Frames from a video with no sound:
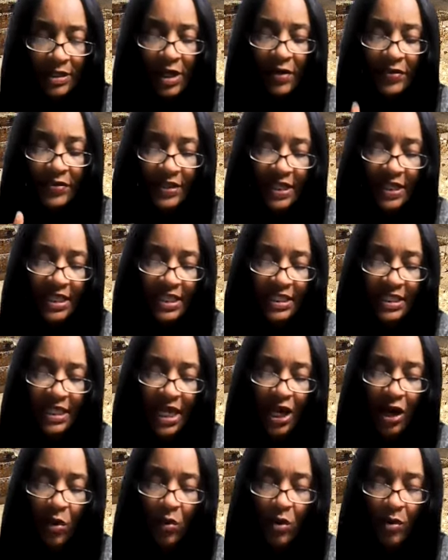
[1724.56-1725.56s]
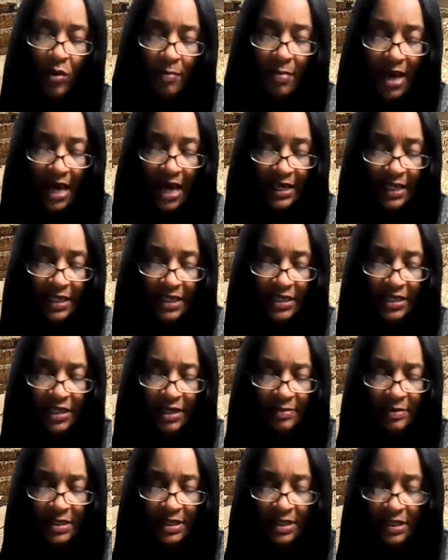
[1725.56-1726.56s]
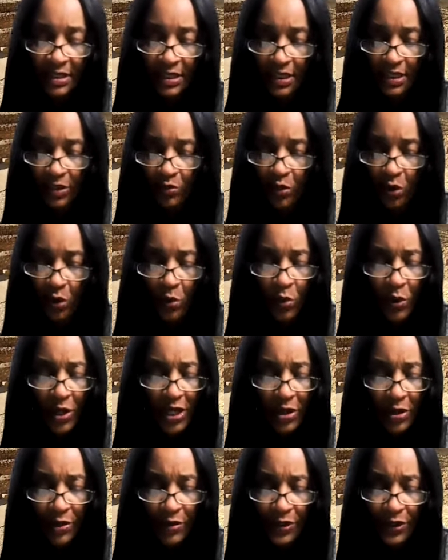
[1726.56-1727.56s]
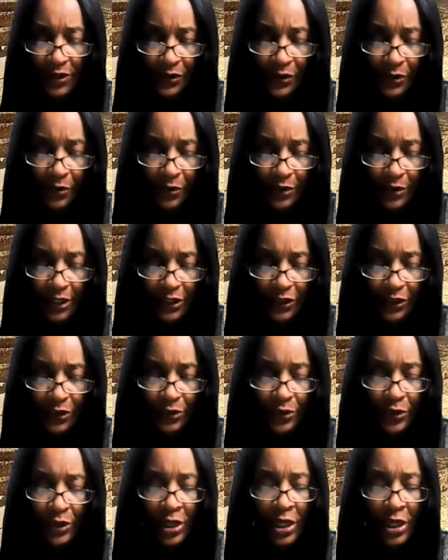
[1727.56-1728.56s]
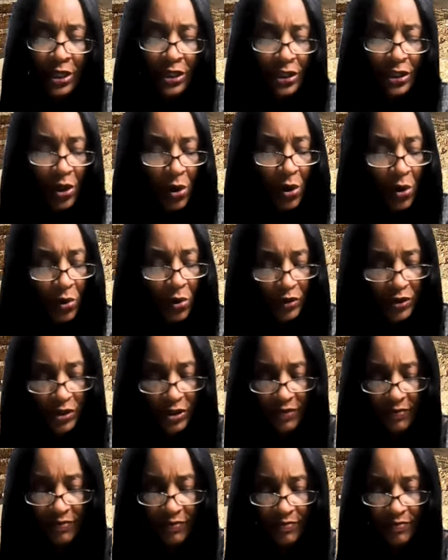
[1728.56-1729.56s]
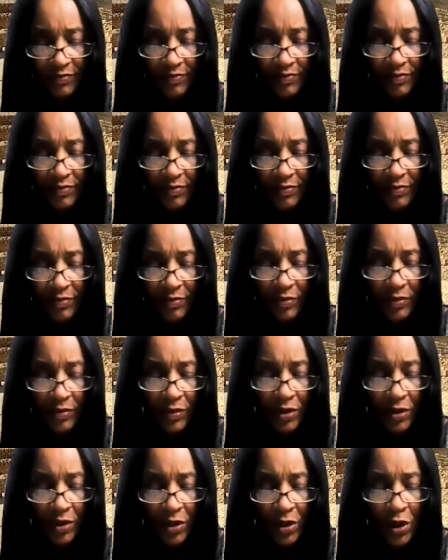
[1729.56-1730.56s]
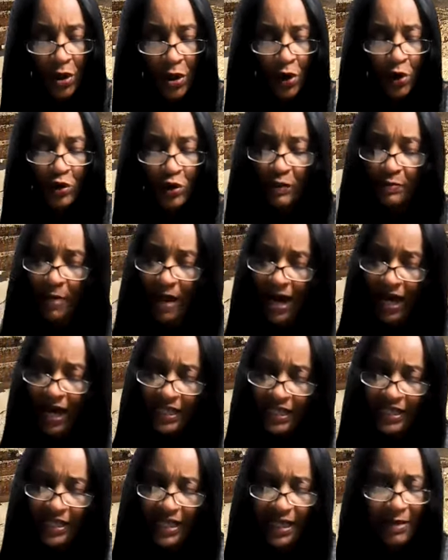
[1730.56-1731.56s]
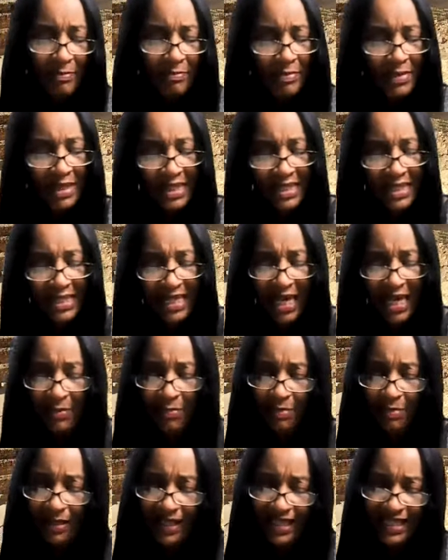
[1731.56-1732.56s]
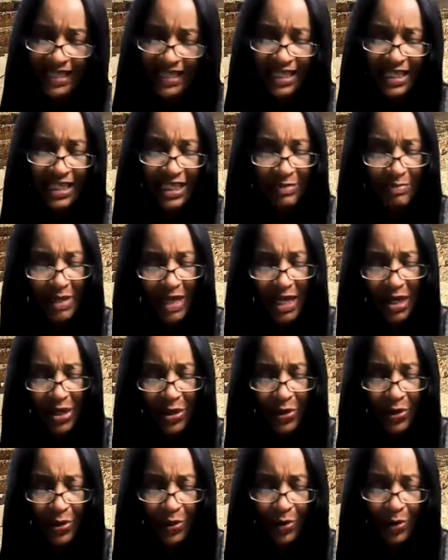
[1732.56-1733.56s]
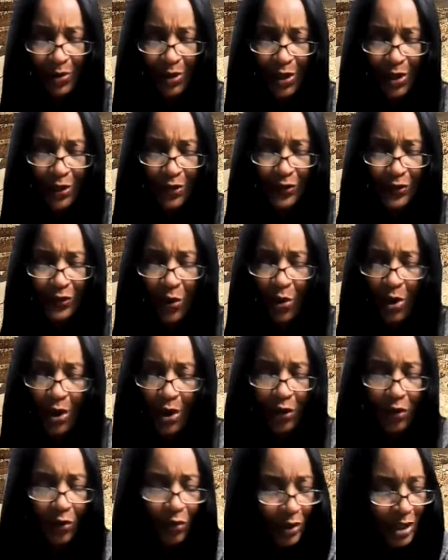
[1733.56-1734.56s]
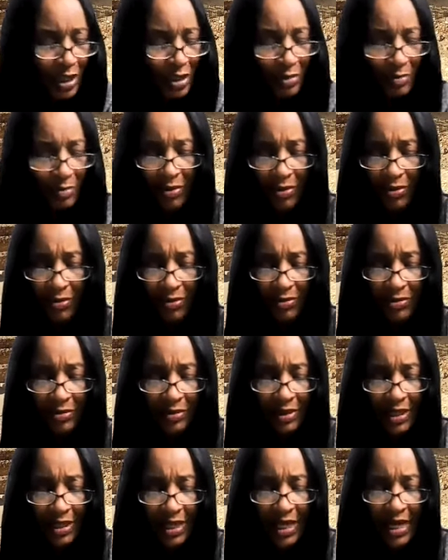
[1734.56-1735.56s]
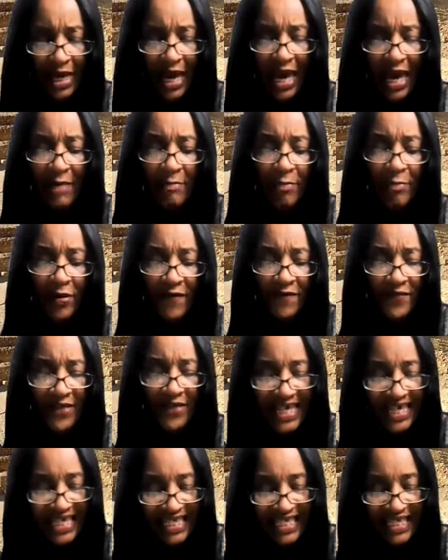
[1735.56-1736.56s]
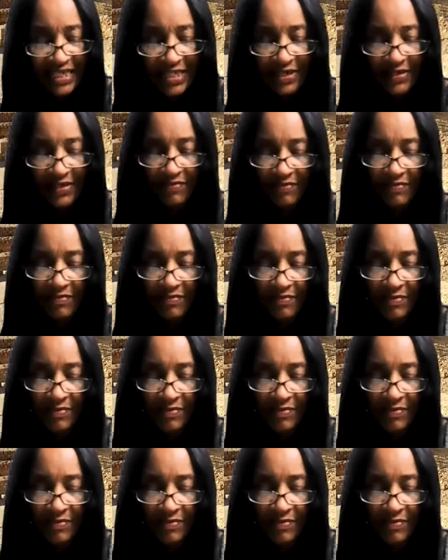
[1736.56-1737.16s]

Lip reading: Now, these aromatic substances were well suited to Jehoshaphat, whose body emitted a pleasant smell, so agreeable and pervasive